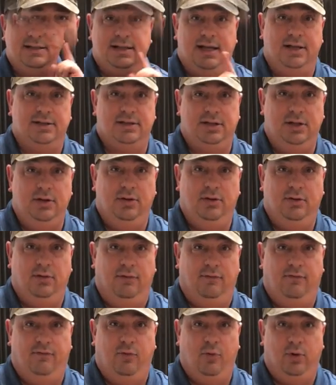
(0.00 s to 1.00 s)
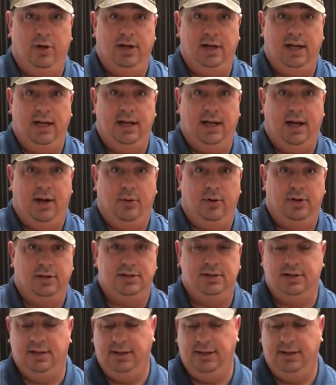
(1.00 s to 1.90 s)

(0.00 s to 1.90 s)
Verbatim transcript: there. I'll see you in 48 hours.